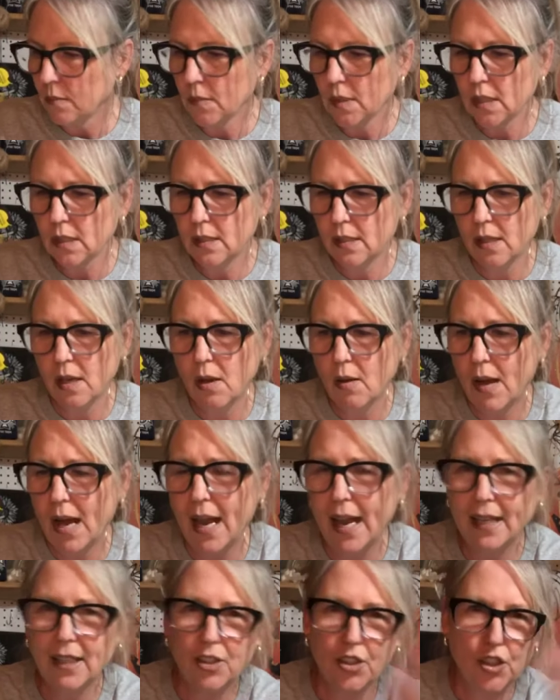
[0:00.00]
So I
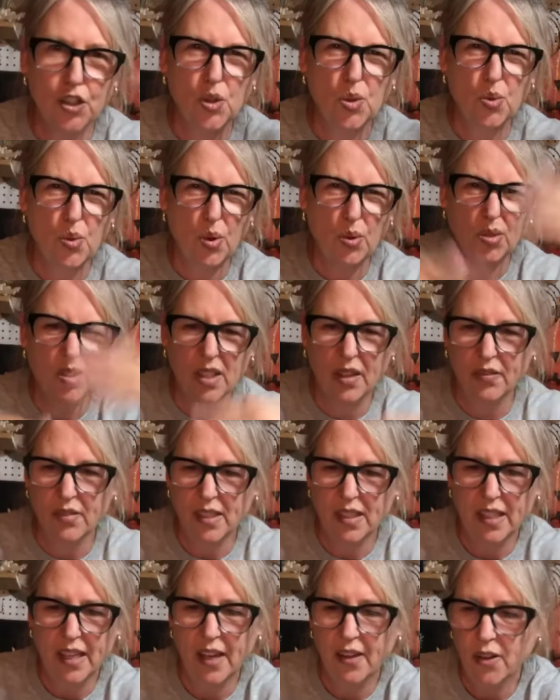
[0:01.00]
like to just throw stuff
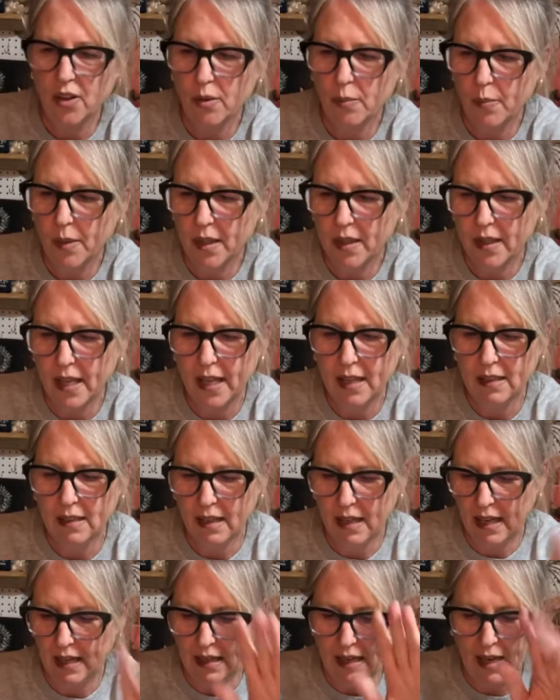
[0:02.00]
together, but
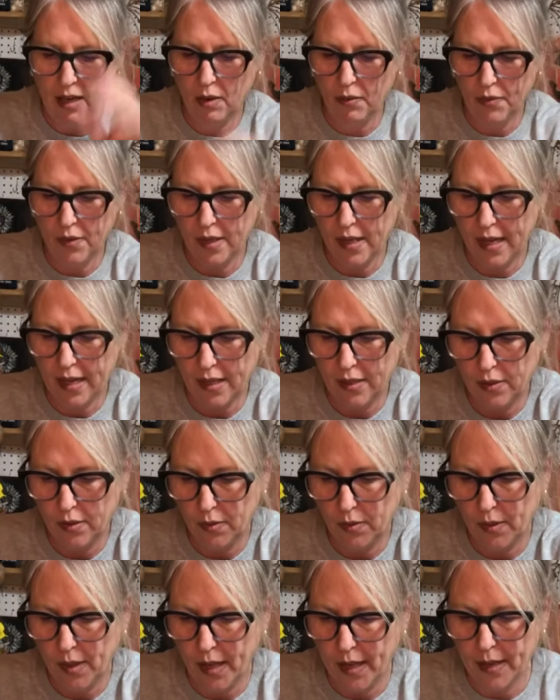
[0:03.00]
I don't think I can
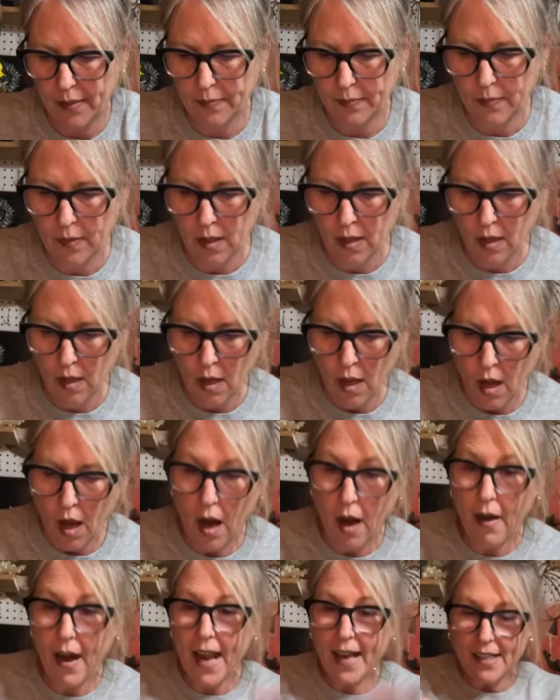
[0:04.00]
do that.
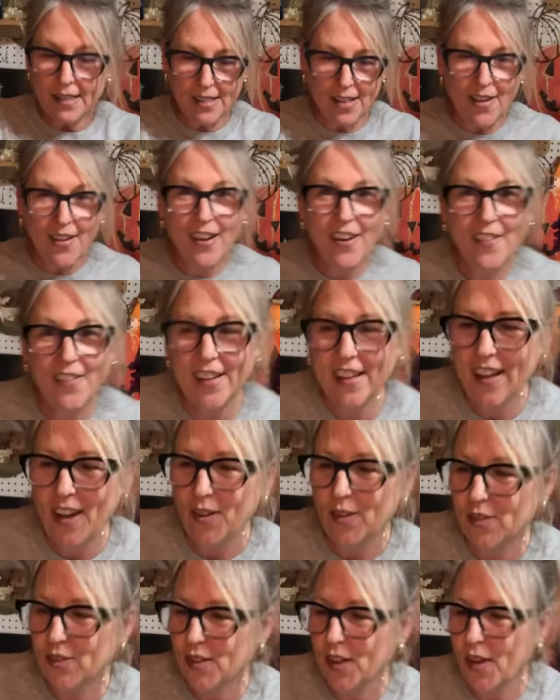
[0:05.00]
All right, so here we
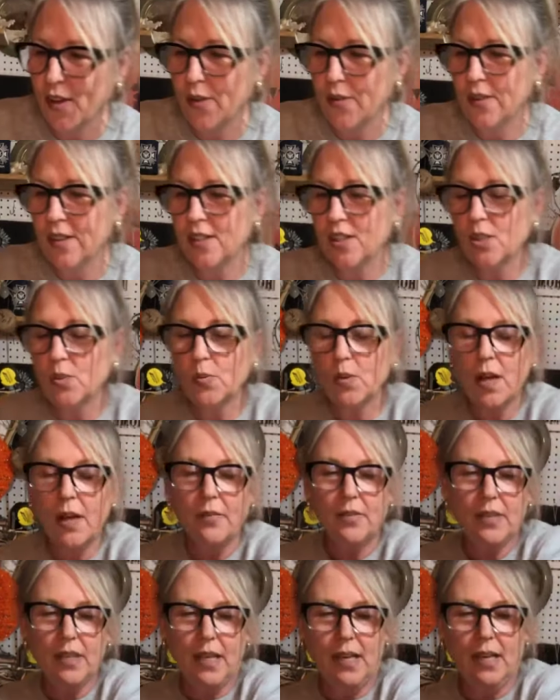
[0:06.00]
go. So this is what
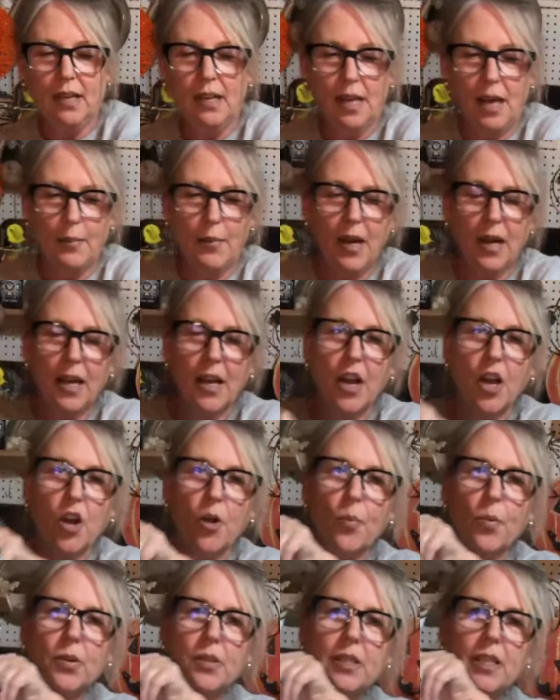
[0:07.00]
I've done. I'm not
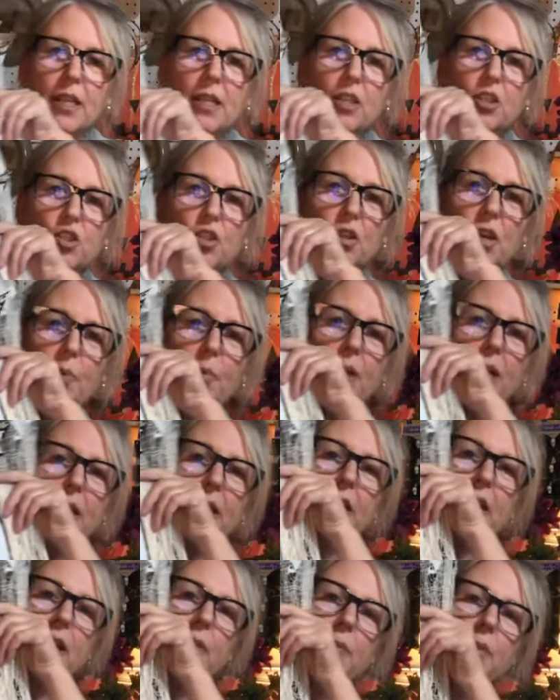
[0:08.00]
100% sure I'm going
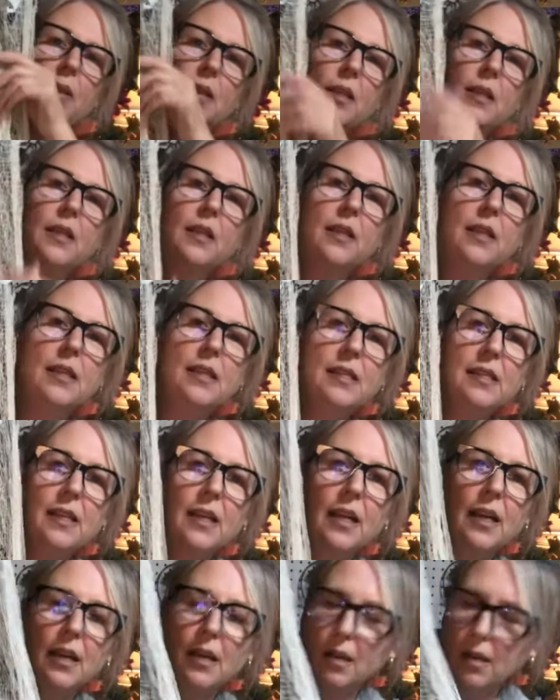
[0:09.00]
to keep this,
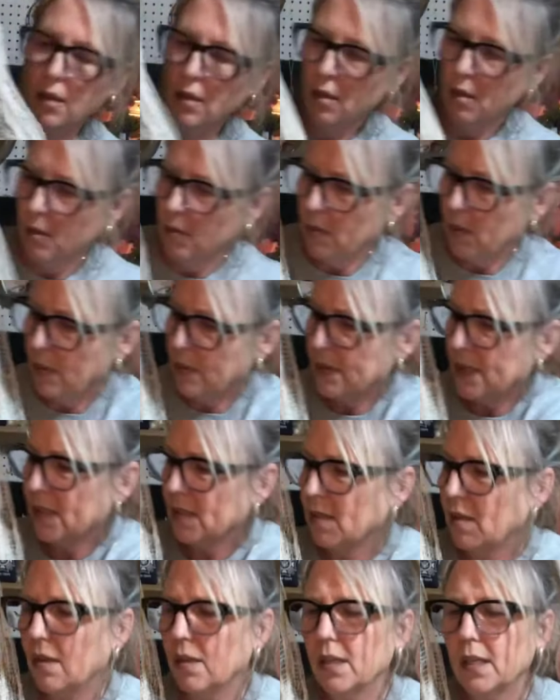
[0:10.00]
what was this
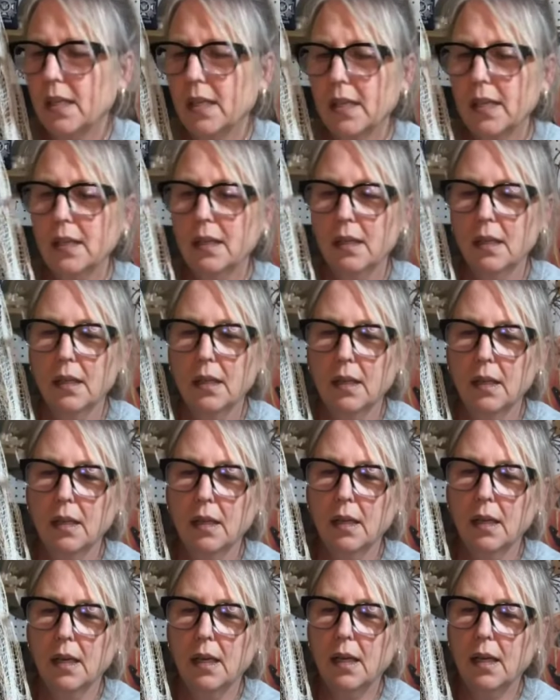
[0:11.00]
called again?
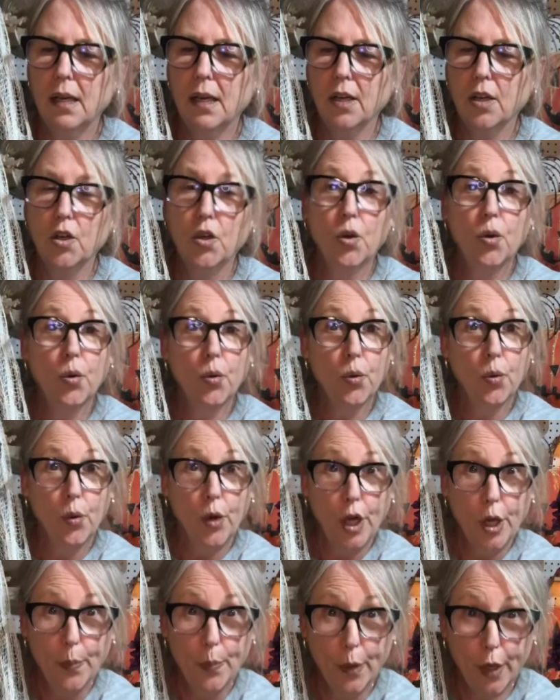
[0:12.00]

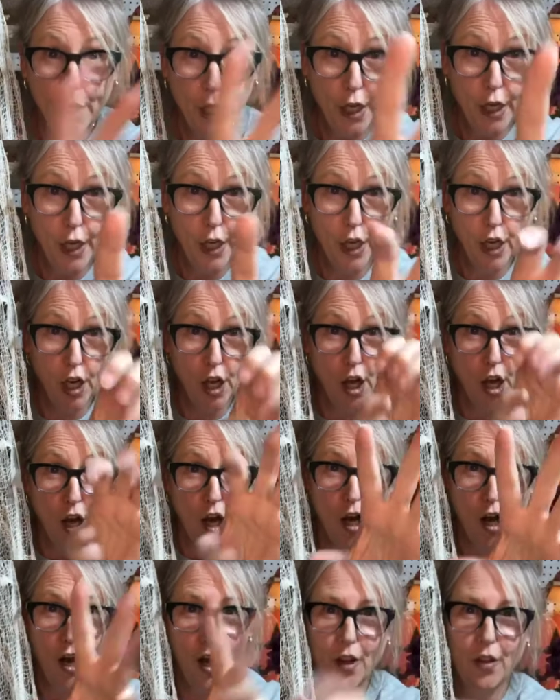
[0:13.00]
Creepy
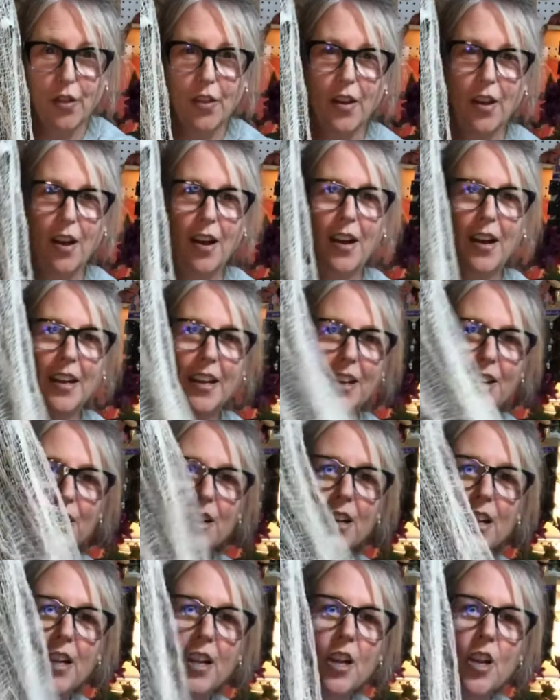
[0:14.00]
cloth on there.